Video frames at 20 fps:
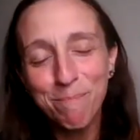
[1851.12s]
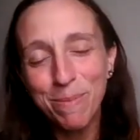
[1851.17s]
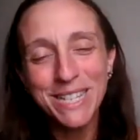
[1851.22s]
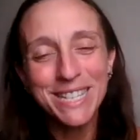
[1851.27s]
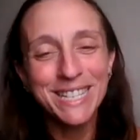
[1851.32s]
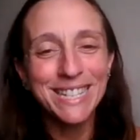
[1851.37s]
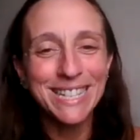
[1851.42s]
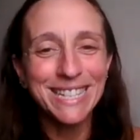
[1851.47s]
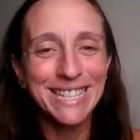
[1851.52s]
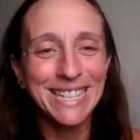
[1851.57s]

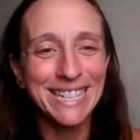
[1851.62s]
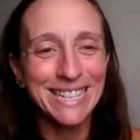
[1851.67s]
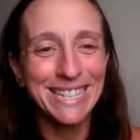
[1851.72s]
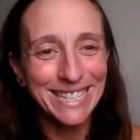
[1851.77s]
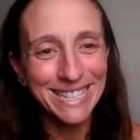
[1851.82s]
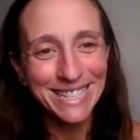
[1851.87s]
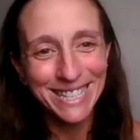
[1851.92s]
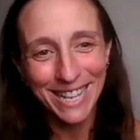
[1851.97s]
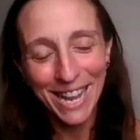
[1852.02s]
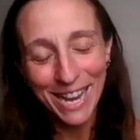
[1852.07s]

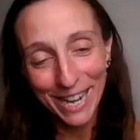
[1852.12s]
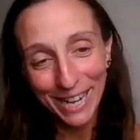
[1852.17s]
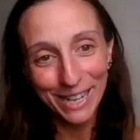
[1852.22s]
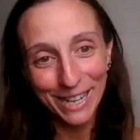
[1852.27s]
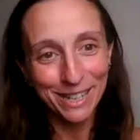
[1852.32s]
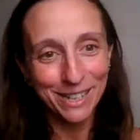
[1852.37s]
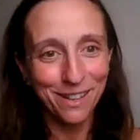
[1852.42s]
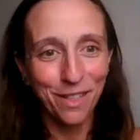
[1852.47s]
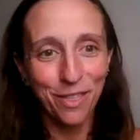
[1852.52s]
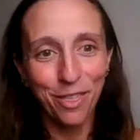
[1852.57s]
businesses
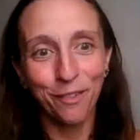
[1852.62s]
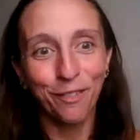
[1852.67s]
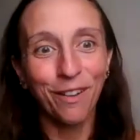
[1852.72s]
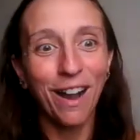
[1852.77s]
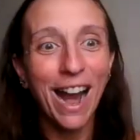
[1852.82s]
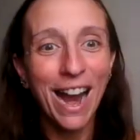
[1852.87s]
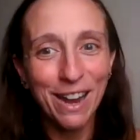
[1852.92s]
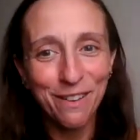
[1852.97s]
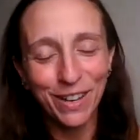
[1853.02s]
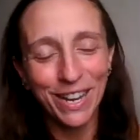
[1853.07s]
like
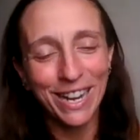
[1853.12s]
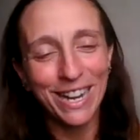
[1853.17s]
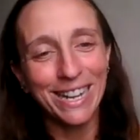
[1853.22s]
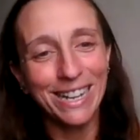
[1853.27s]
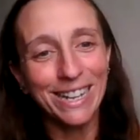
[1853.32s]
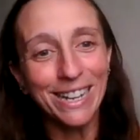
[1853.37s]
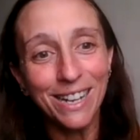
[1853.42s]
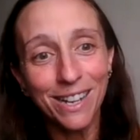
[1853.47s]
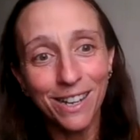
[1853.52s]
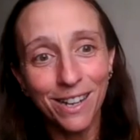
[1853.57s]

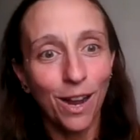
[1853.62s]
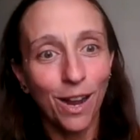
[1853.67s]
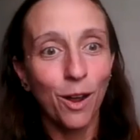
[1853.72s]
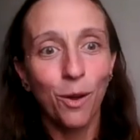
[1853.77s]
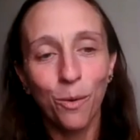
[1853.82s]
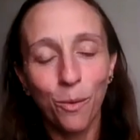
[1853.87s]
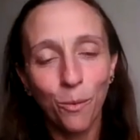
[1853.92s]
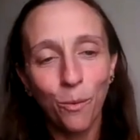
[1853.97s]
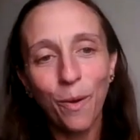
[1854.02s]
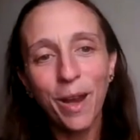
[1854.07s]
thriving,
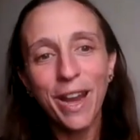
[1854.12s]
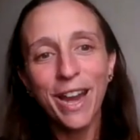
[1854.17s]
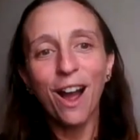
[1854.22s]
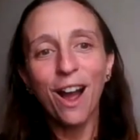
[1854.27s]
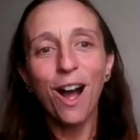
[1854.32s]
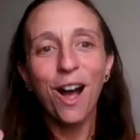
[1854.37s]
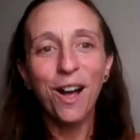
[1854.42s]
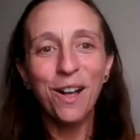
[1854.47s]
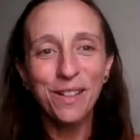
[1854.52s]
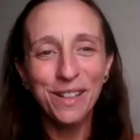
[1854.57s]
we
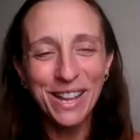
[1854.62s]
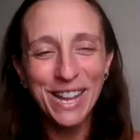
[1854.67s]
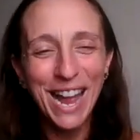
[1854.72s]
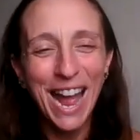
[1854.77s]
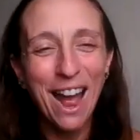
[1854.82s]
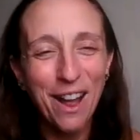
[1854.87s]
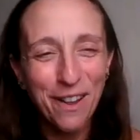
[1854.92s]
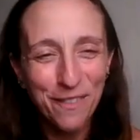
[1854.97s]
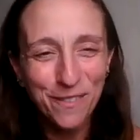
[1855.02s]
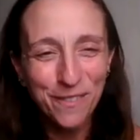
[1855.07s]
all
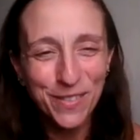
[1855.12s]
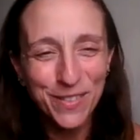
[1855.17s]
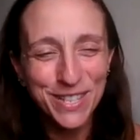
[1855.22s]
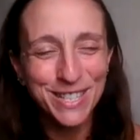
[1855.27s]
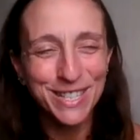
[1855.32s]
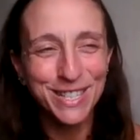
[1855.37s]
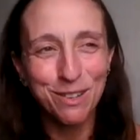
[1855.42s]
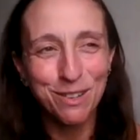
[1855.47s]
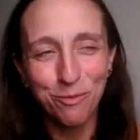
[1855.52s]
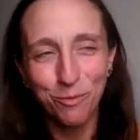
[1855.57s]
have,
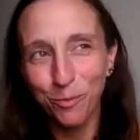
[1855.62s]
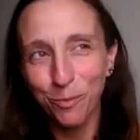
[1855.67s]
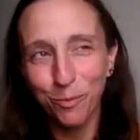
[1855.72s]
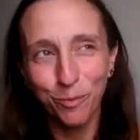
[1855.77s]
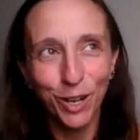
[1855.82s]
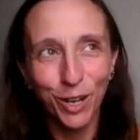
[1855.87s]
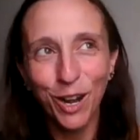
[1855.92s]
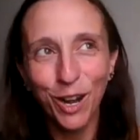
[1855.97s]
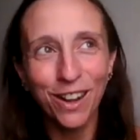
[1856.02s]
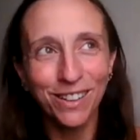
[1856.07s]

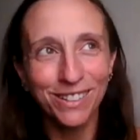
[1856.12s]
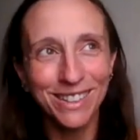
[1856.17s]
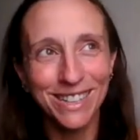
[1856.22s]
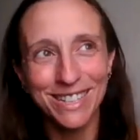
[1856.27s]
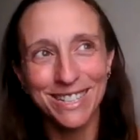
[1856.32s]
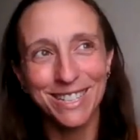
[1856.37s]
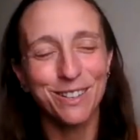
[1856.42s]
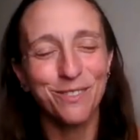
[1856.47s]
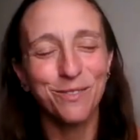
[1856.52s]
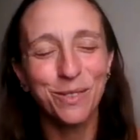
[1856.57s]

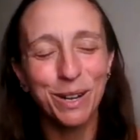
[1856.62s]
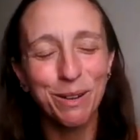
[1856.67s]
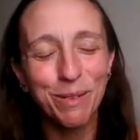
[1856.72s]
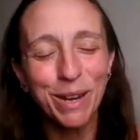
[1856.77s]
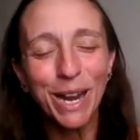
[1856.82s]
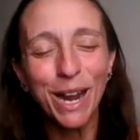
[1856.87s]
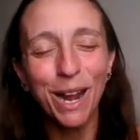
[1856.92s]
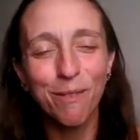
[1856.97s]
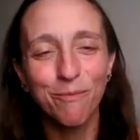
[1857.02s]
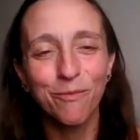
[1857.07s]
regardless of where
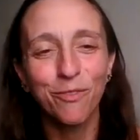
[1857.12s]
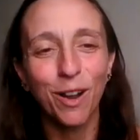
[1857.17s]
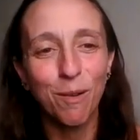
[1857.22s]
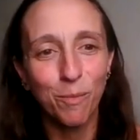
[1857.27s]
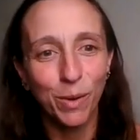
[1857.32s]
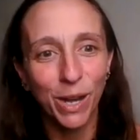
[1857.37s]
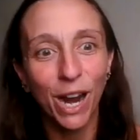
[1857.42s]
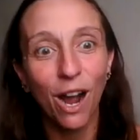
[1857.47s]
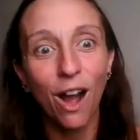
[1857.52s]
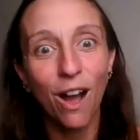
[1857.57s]
we come
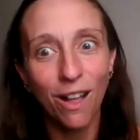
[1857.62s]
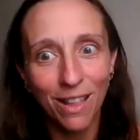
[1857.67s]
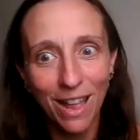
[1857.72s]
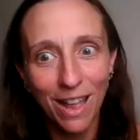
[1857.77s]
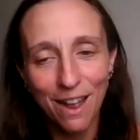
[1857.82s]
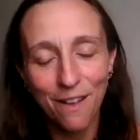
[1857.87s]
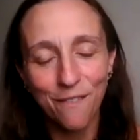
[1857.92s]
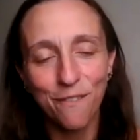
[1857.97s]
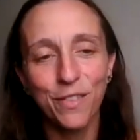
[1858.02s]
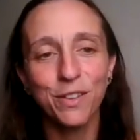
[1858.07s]
from, we all
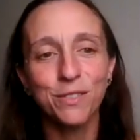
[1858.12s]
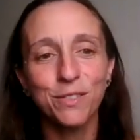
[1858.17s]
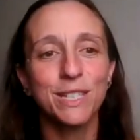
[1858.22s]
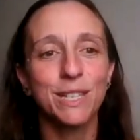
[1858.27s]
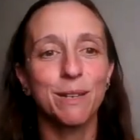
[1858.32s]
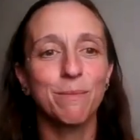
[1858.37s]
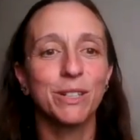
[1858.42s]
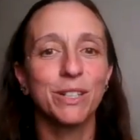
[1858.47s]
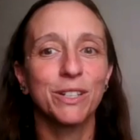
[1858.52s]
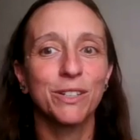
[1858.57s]
have those
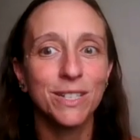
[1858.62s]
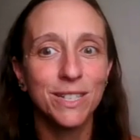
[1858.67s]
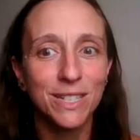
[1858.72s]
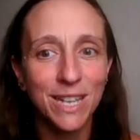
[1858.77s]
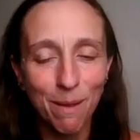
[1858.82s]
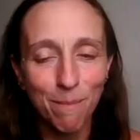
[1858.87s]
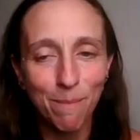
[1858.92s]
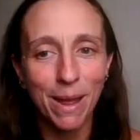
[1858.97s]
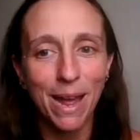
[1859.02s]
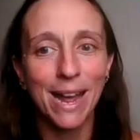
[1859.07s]
similar
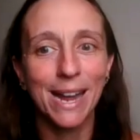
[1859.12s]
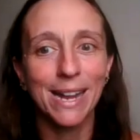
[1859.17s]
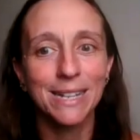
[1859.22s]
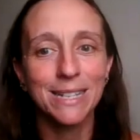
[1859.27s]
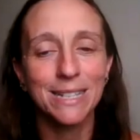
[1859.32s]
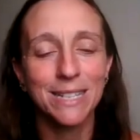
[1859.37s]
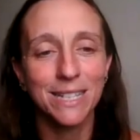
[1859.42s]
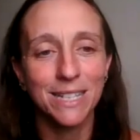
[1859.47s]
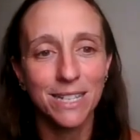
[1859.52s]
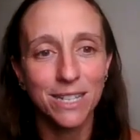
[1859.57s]

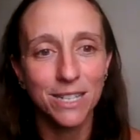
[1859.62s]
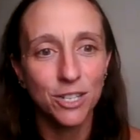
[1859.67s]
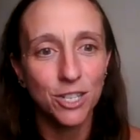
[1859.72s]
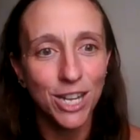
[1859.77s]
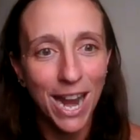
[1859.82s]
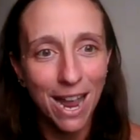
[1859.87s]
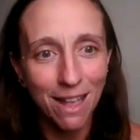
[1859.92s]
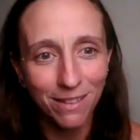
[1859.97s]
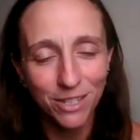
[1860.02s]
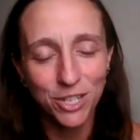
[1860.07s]
setbacks and
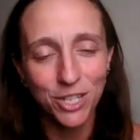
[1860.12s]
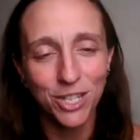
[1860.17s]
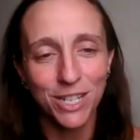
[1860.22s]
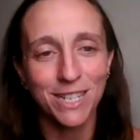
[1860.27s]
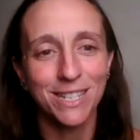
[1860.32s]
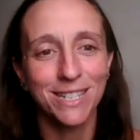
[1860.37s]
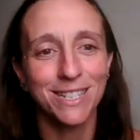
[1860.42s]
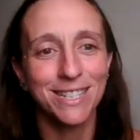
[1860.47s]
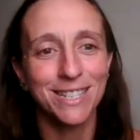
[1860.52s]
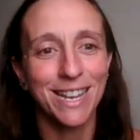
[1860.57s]

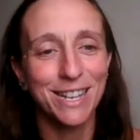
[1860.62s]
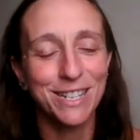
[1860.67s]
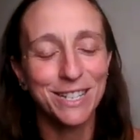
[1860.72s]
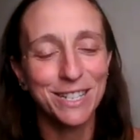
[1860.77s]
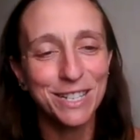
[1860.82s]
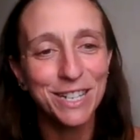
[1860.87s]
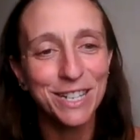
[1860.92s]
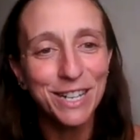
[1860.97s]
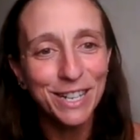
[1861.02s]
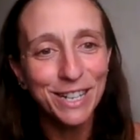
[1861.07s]
challenges
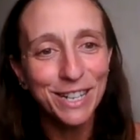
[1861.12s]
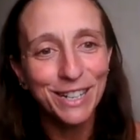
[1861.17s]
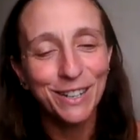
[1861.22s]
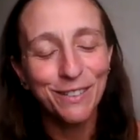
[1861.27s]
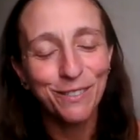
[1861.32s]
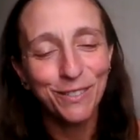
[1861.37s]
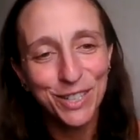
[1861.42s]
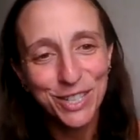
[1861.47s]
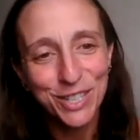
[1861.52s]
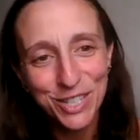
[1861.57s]
and
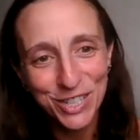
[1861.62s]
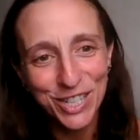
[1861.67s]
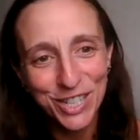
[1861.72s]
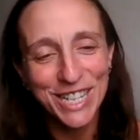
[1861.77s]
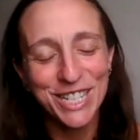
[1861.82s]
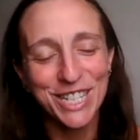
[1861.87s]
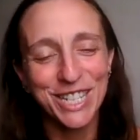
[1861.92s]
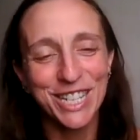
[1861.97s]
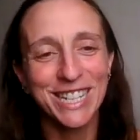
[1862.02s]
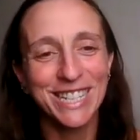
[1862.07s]

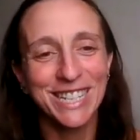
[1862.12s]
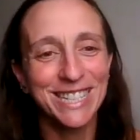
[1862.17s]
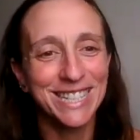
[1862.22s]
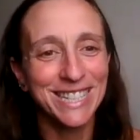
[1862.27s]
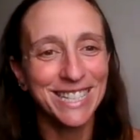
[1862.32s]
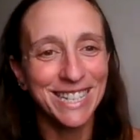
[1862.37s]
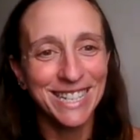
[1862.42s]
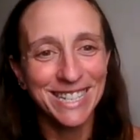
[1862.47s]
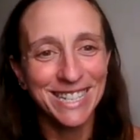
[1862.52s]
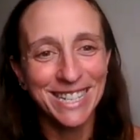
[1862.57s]

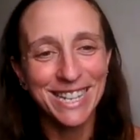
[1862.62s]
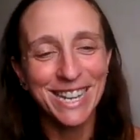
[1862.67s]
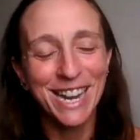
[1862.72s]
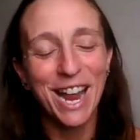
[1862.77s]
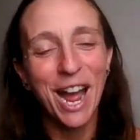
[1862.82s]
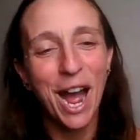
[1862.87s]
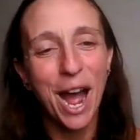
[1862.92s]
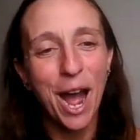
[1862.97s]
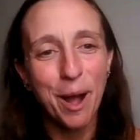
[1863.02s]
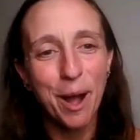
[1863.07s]
frustrations and